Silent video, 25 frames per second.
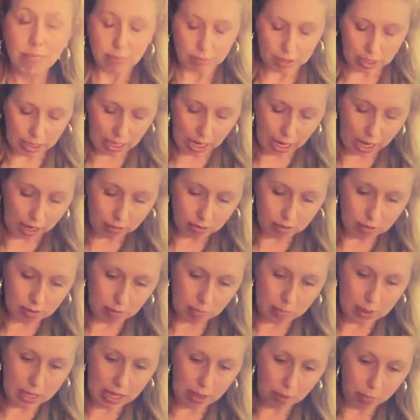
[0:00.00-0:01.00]
It has to
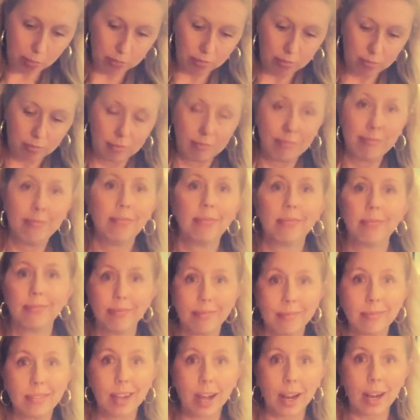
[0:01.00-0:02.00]
be
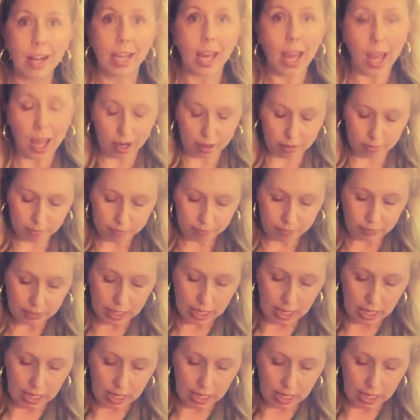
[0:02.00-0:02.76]
done again.